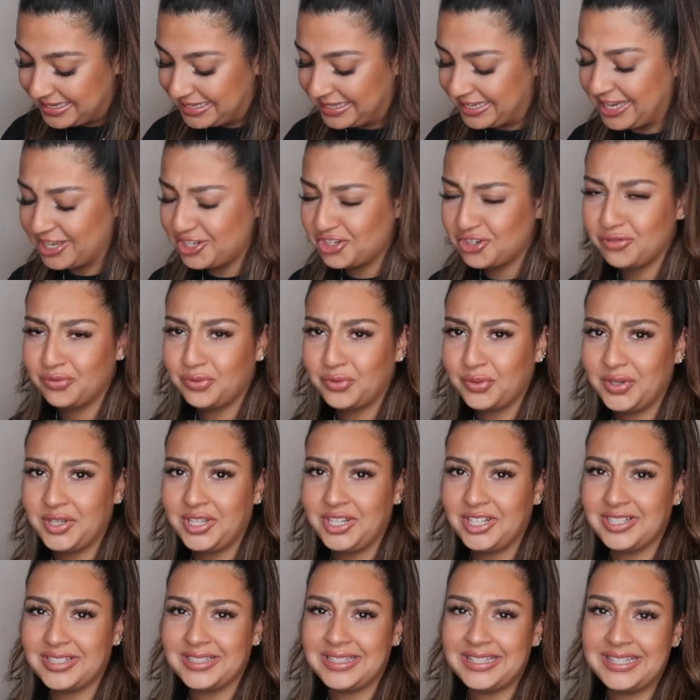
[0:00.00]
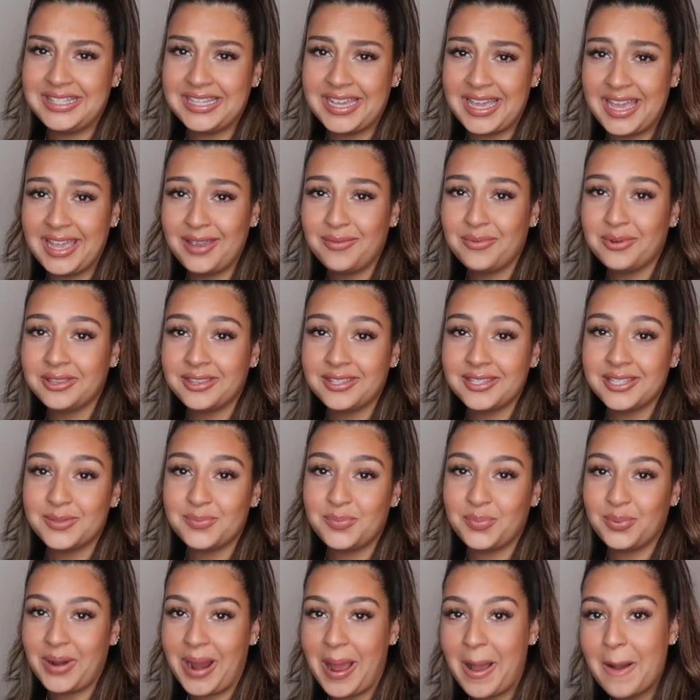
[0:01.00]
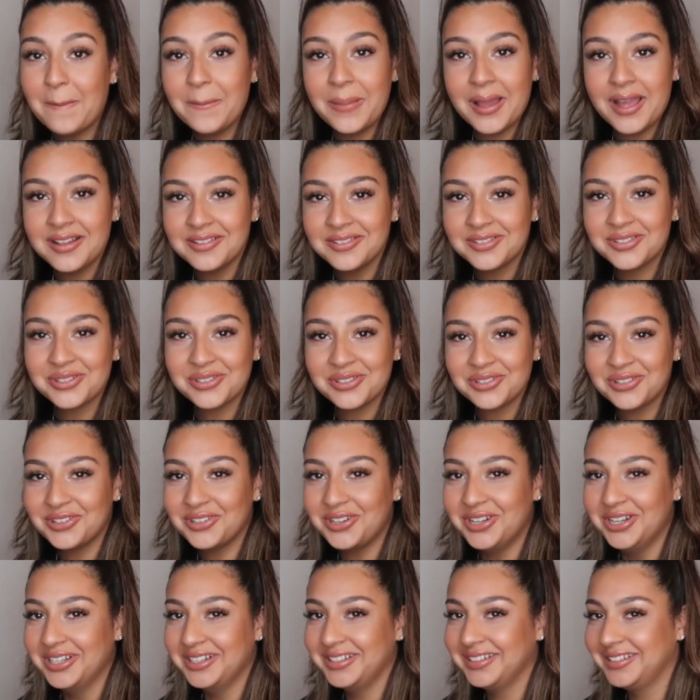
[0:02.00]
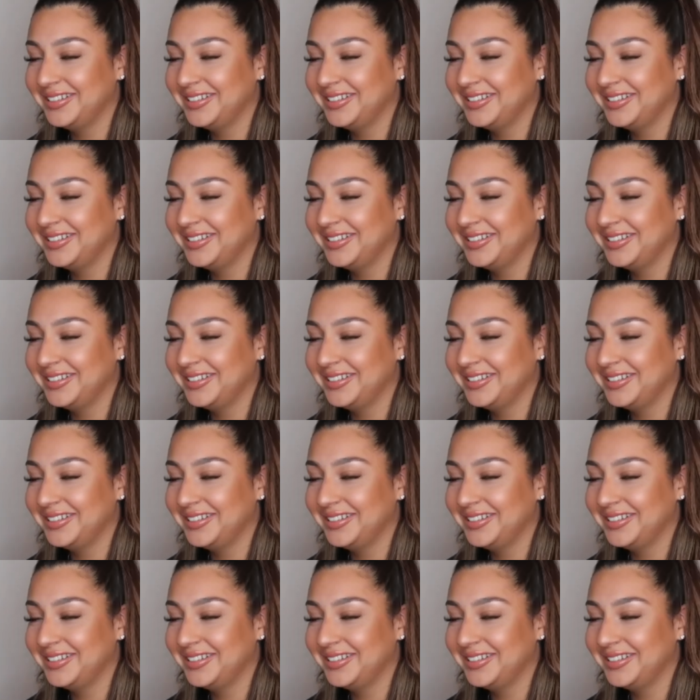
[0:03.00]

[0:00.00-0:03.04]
Get you through your day with this brow pencil.